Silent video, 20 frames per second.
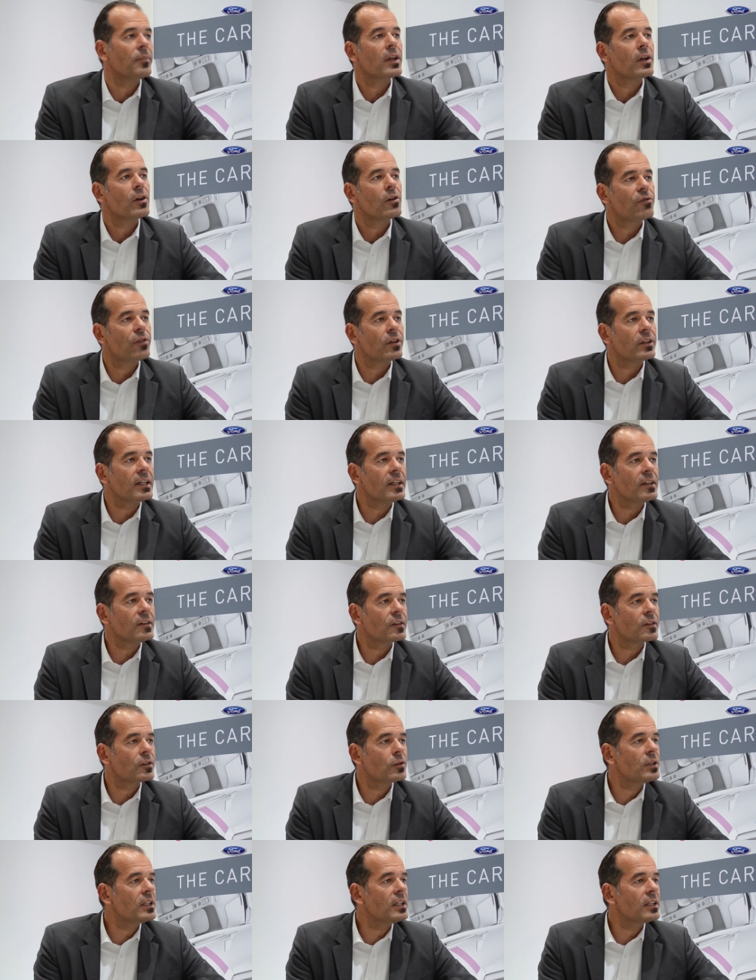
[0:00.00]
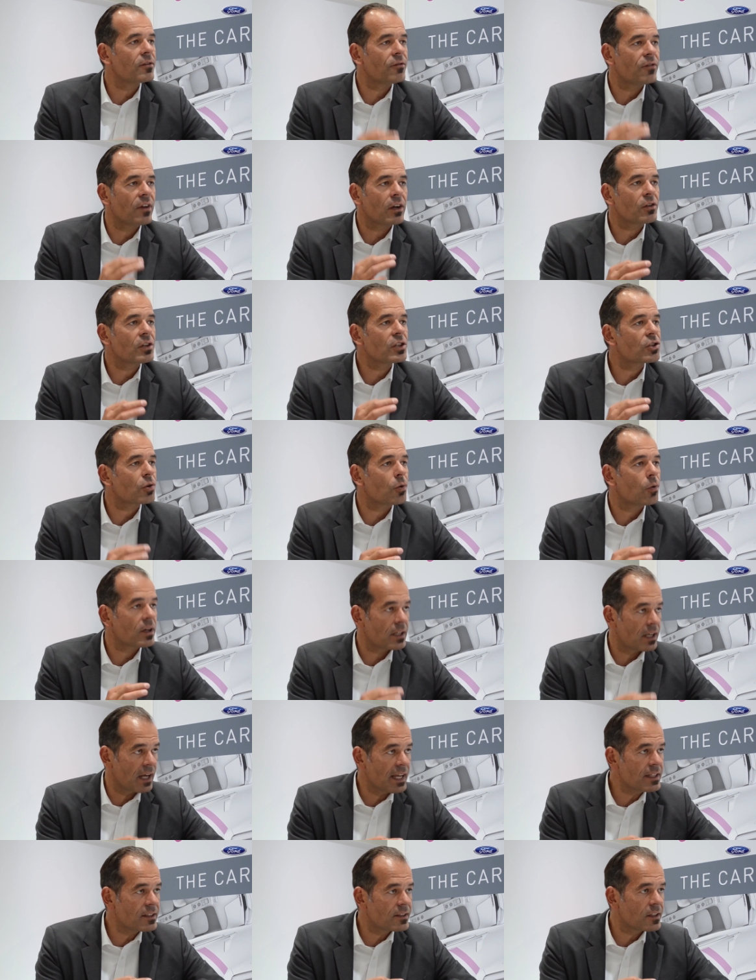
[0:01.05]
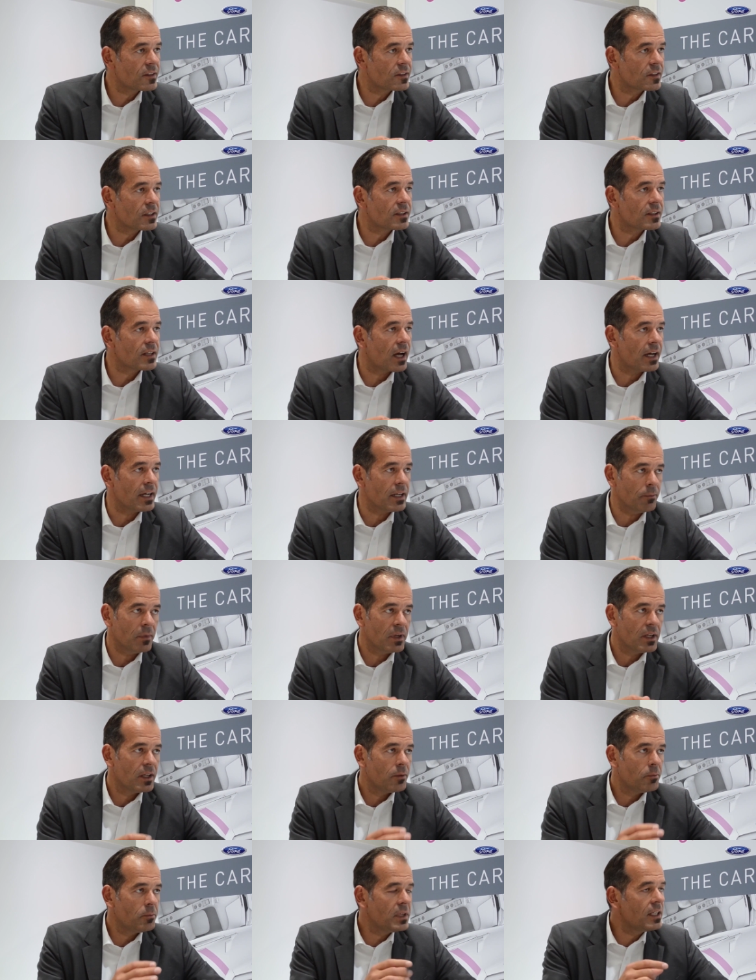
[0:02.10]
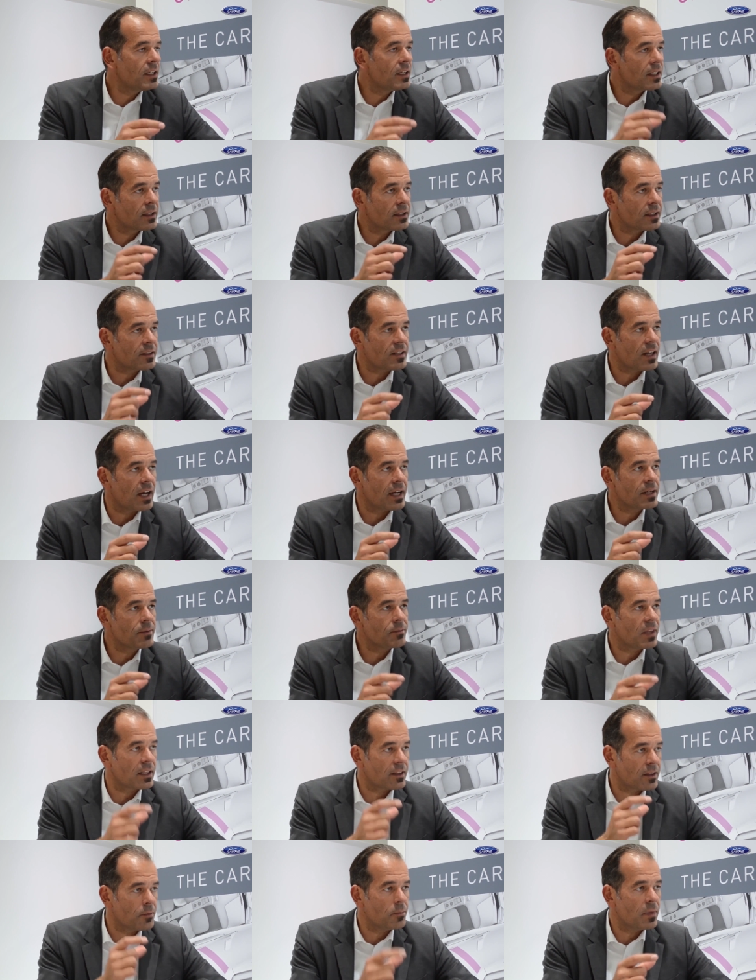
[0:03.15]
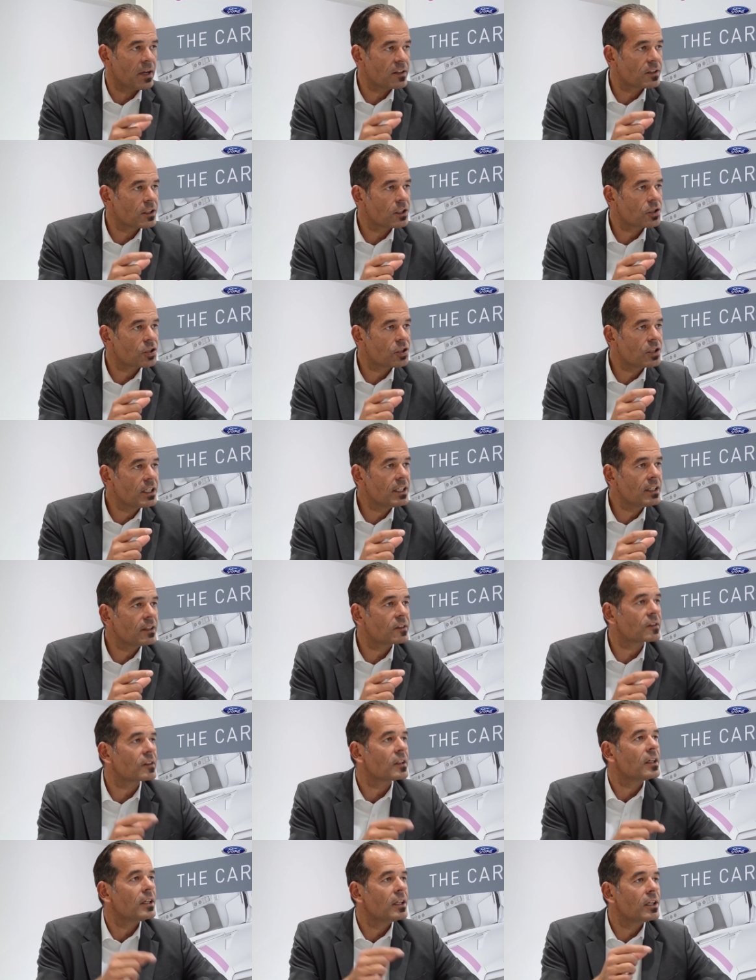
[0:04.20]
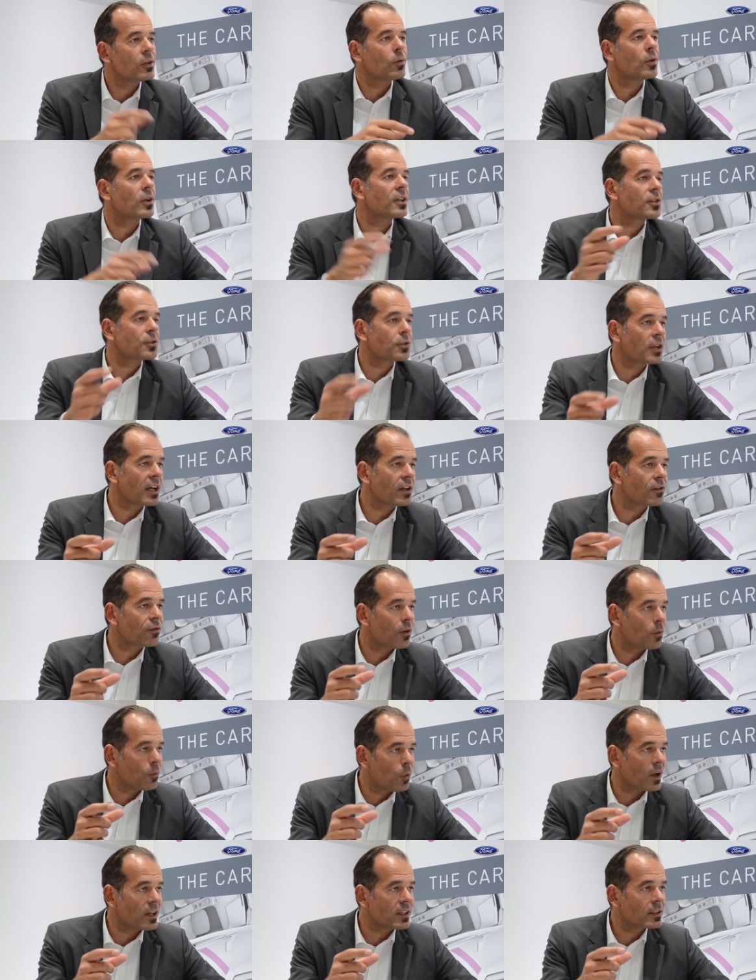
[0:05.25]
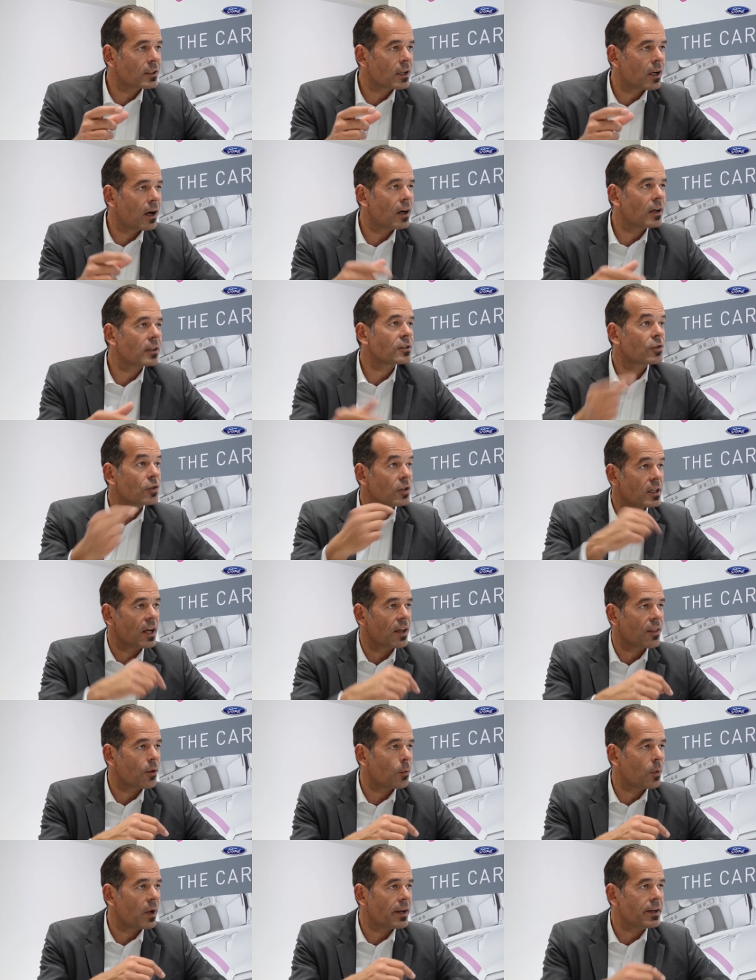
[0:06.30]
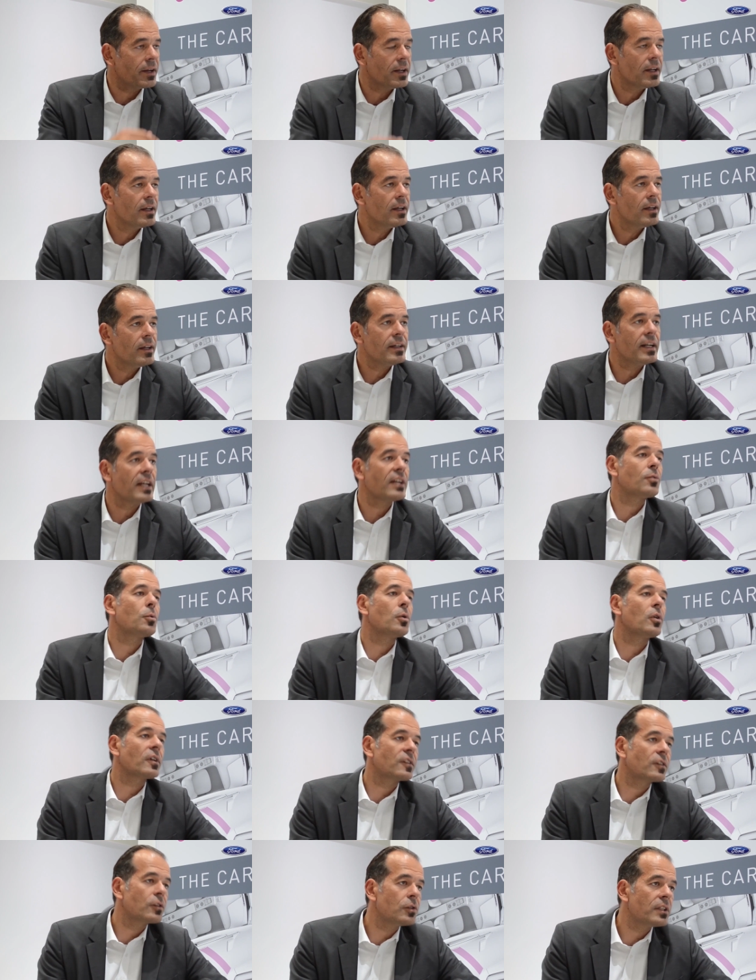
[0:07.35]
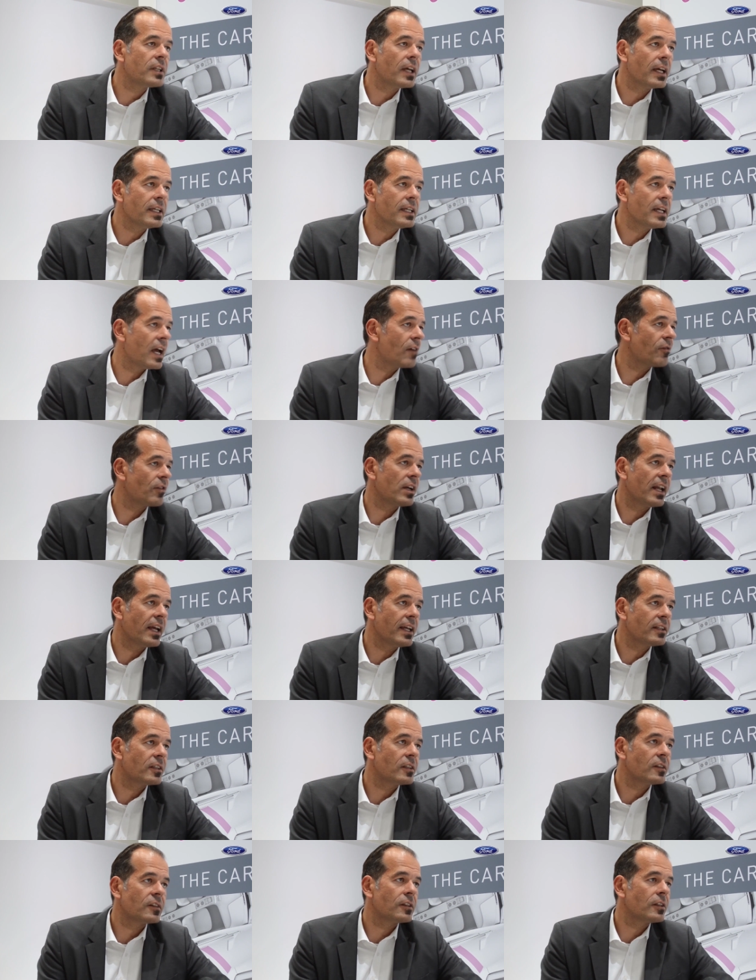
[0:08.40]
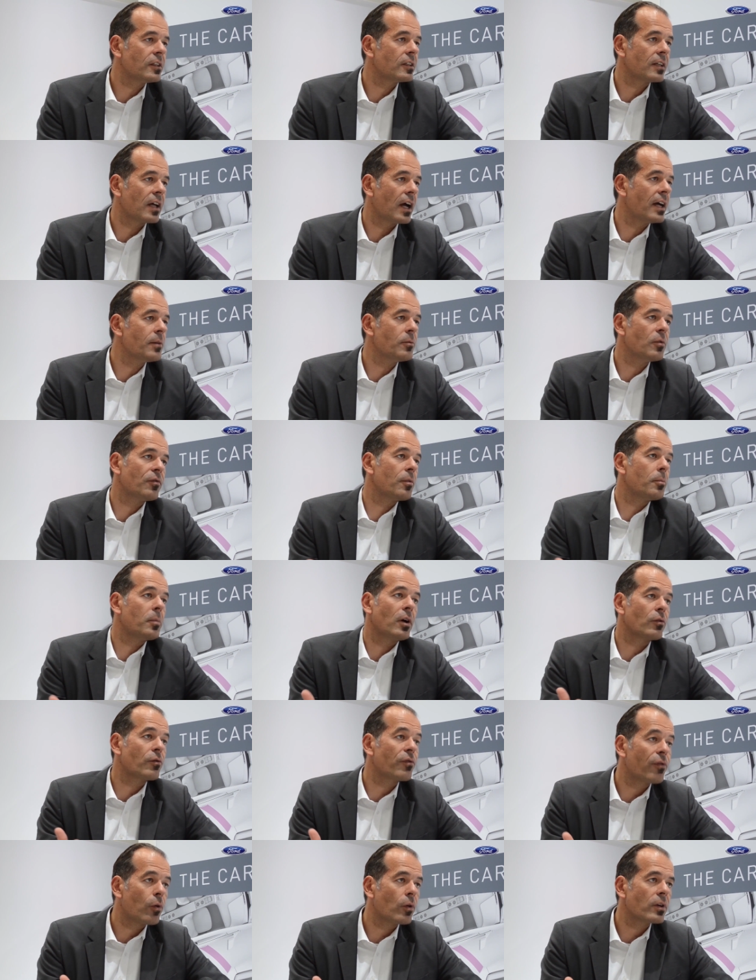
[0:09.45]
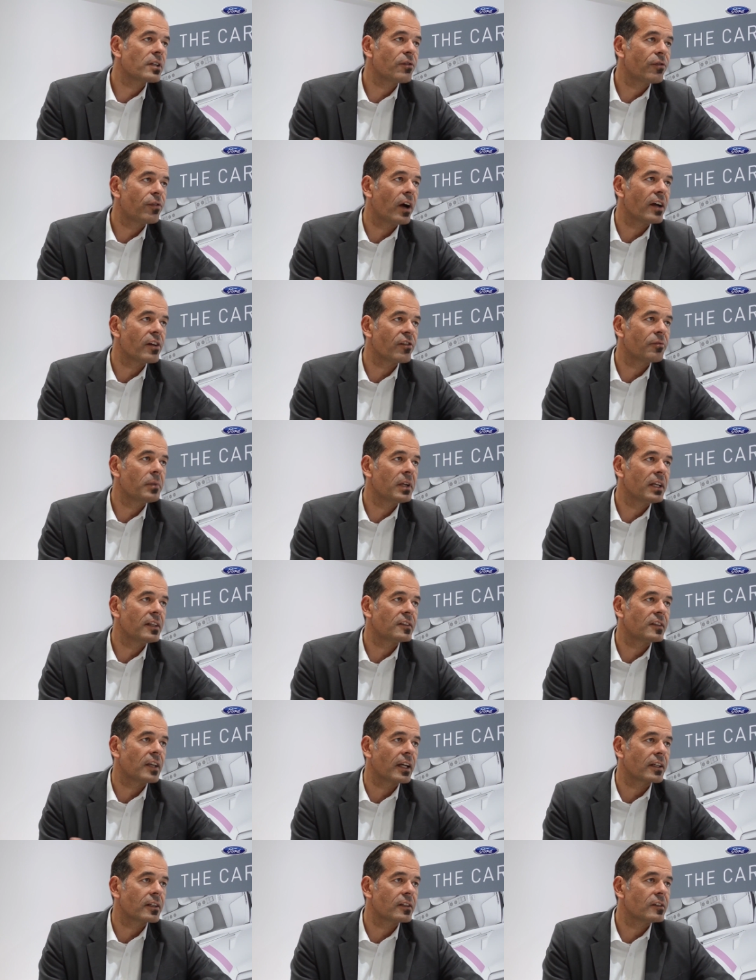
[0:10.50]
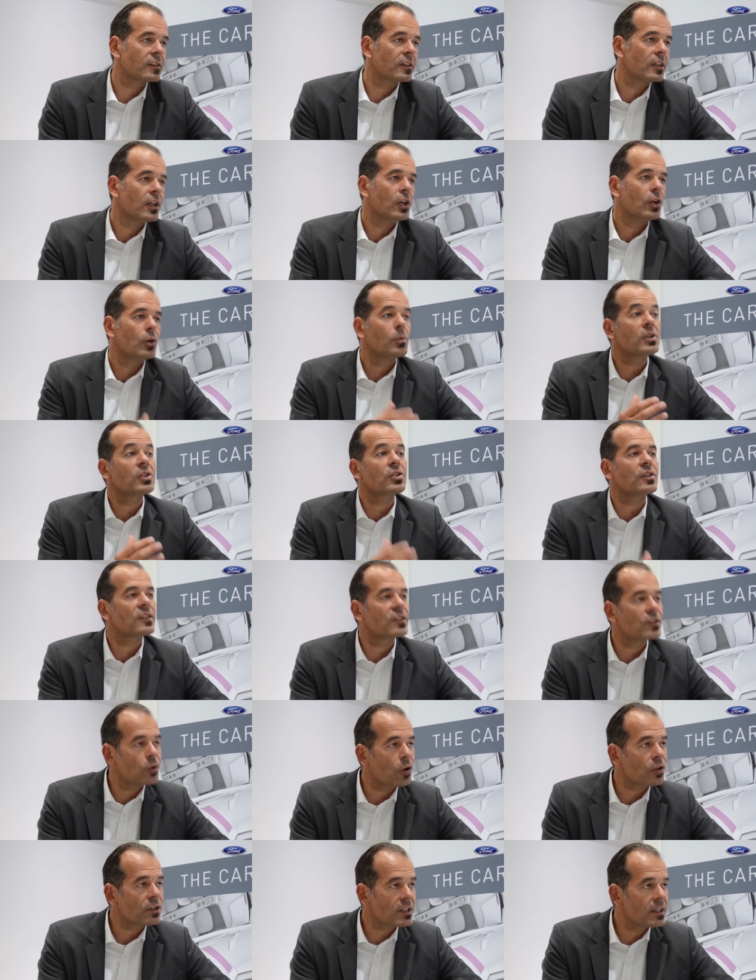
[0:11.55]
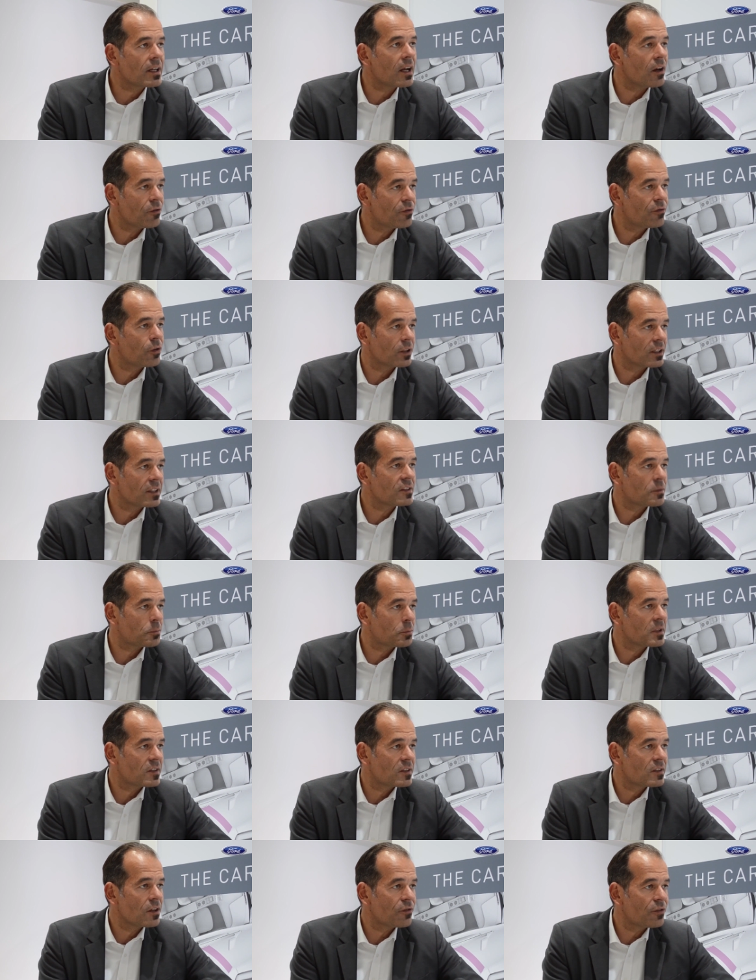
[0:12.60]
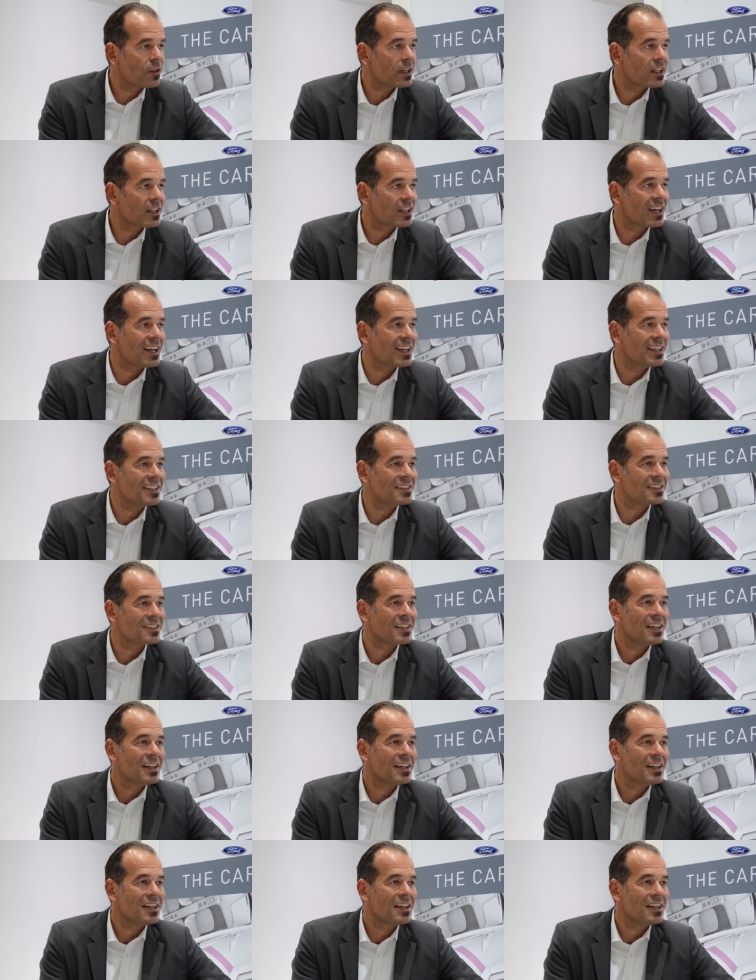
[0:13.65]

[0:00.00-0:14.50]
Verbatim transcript: For this, you need a very short latency time, meaning the time that the message needs in order to get from one car to another one. Networks today have a latency time of about 45 milliseconds, which is not enough for this specific case.